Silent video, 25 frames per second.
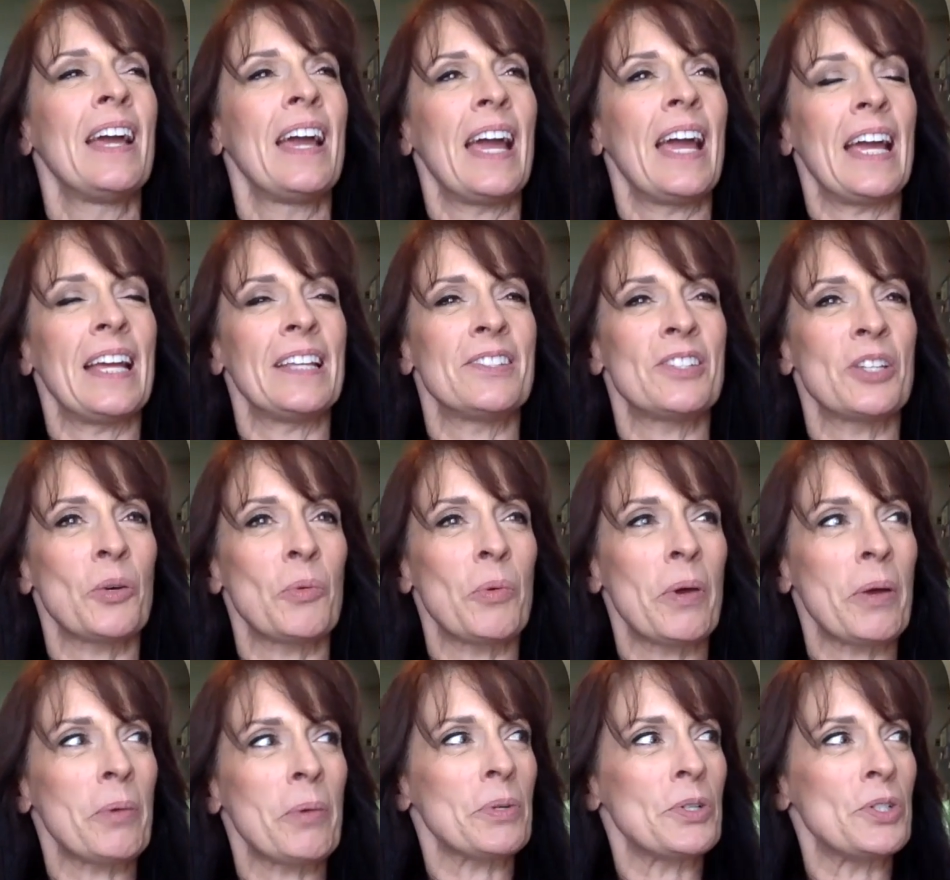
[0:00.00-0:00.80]
And so
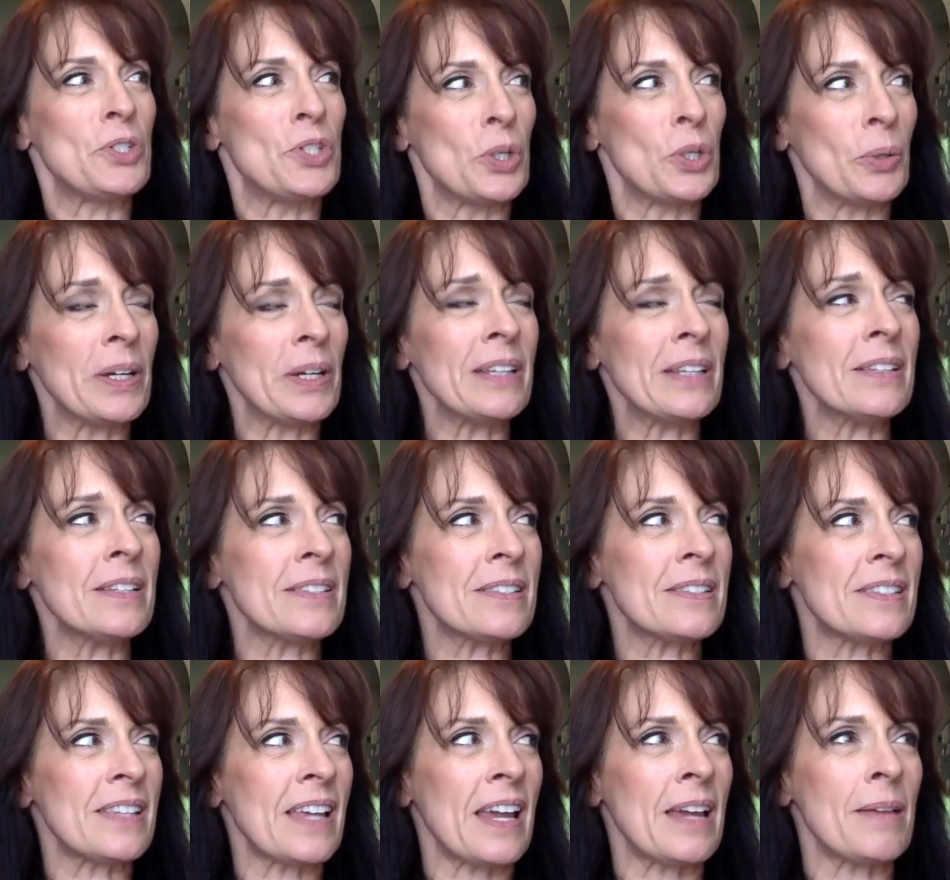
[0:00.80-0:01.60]
we were doing the
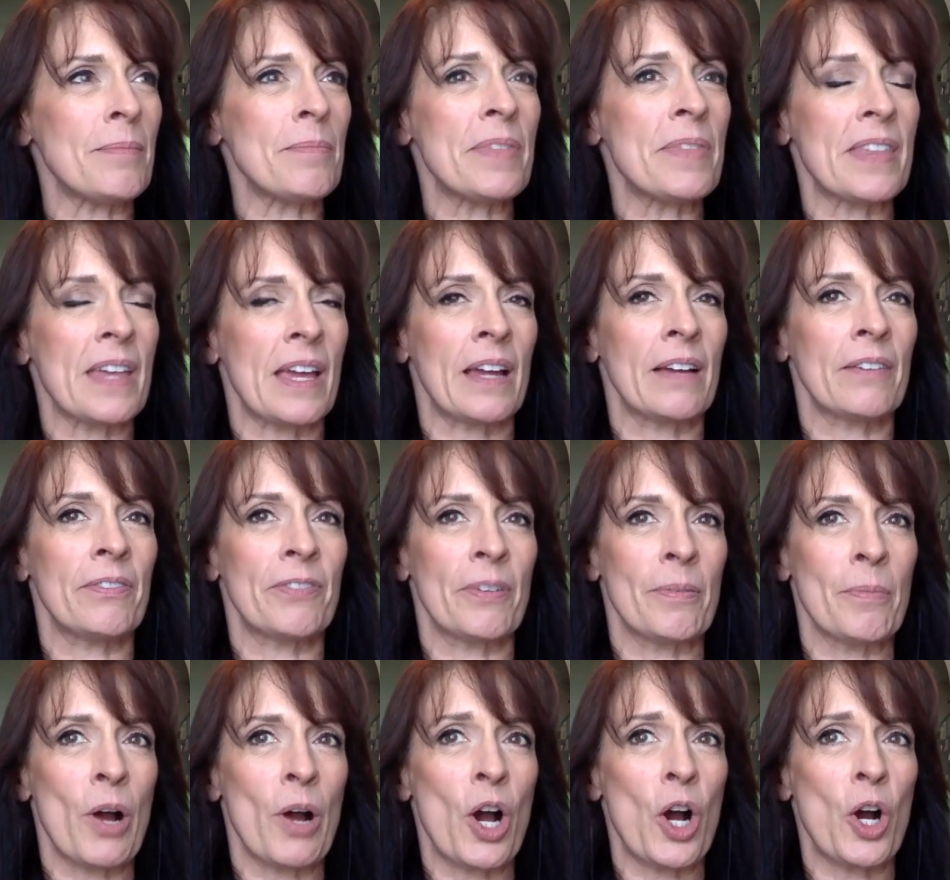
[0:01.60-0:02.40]
same thing
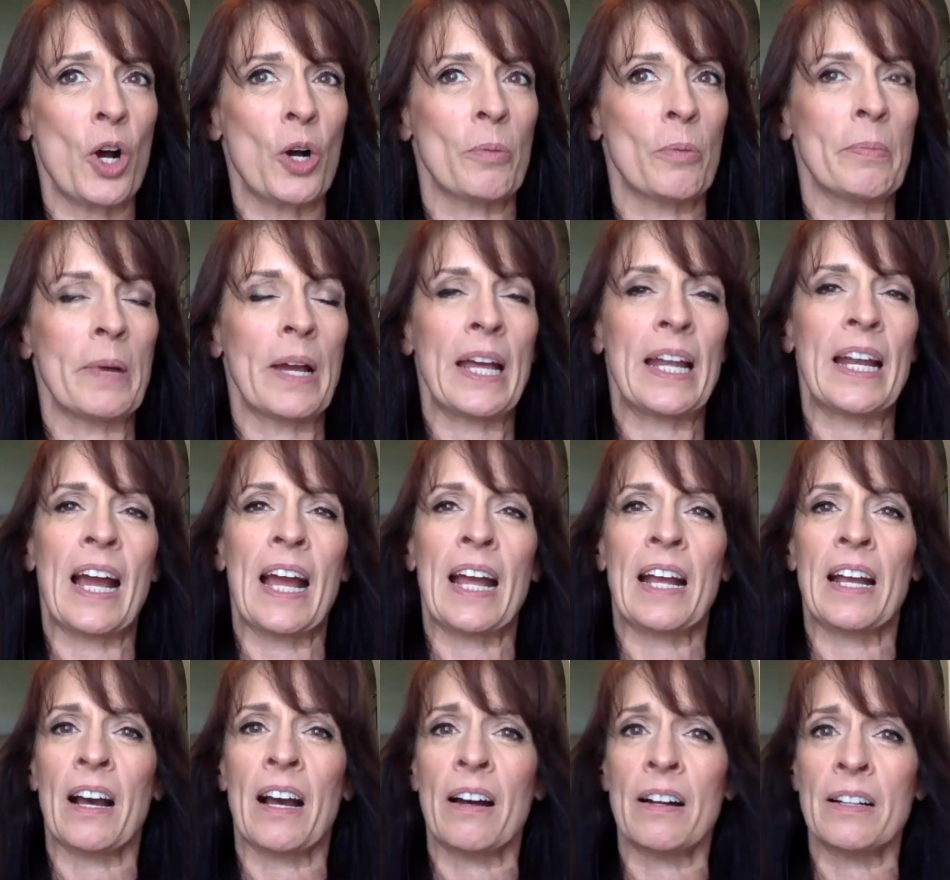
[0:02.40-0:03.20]
from home. And I
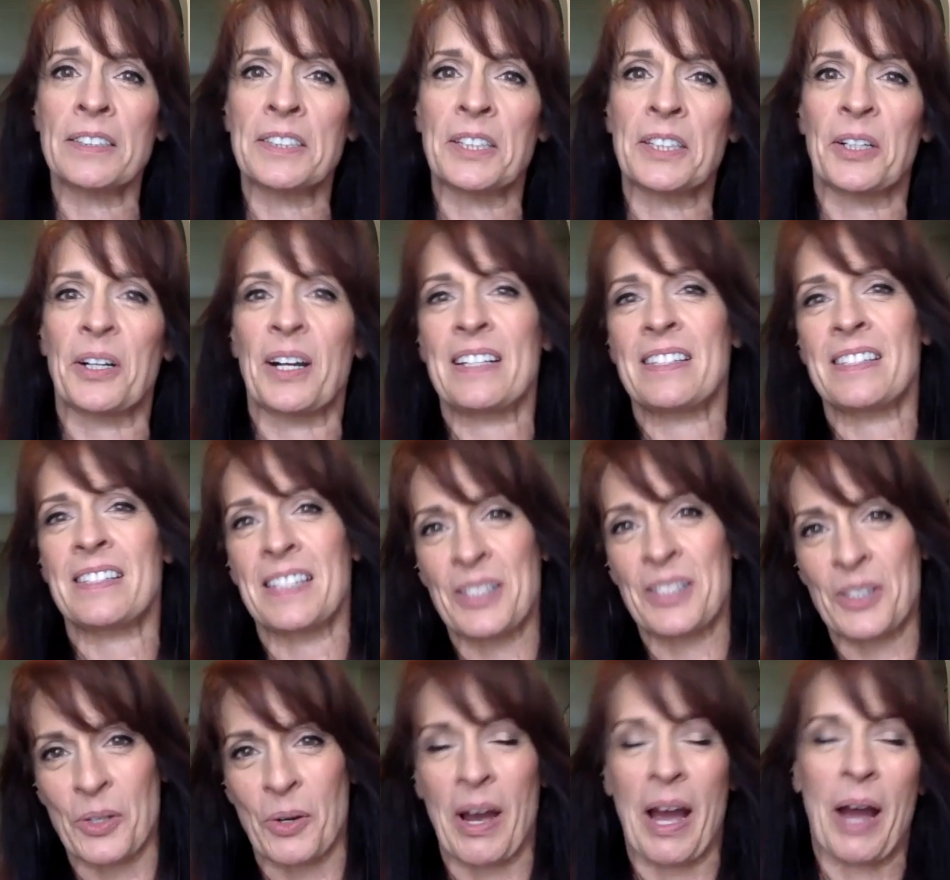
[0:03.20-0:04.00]
called her. I said,
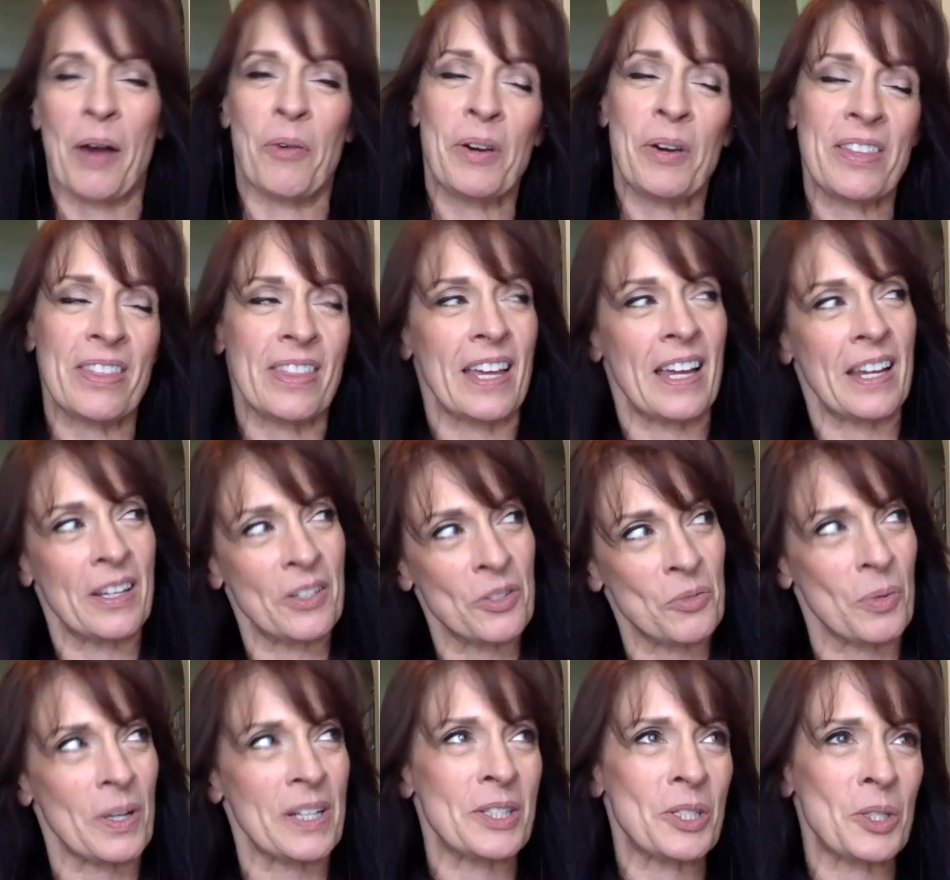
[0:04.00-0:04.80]
so how are things?
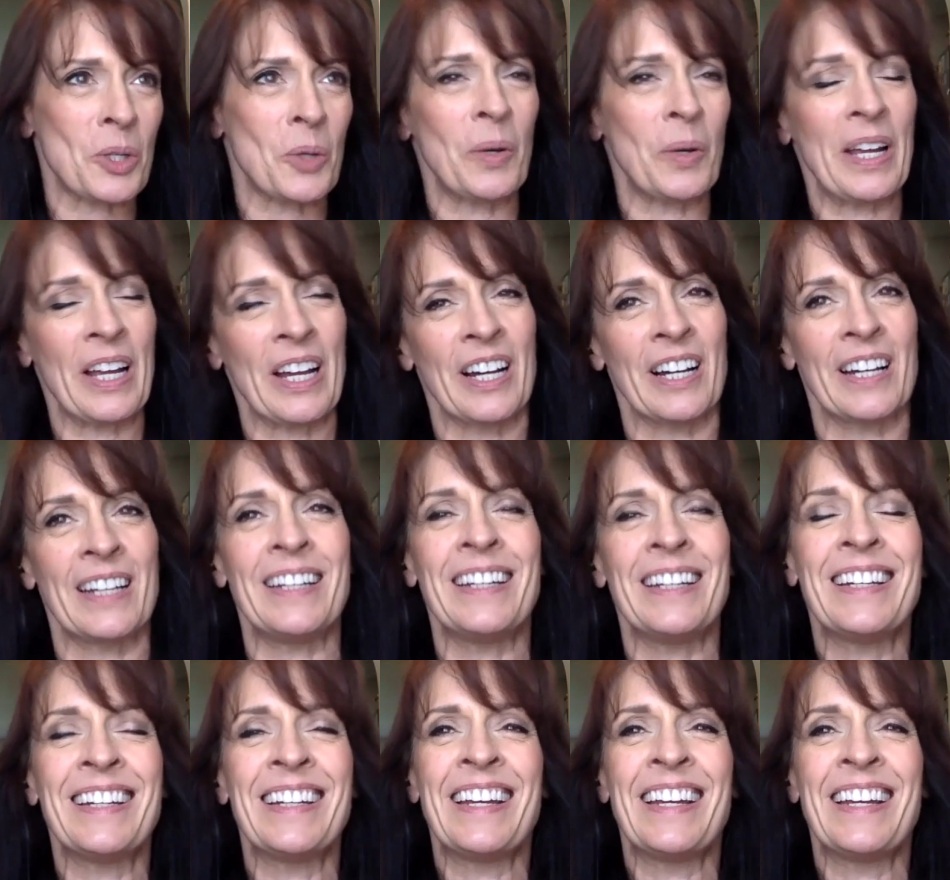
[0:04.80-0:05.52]
What's going on?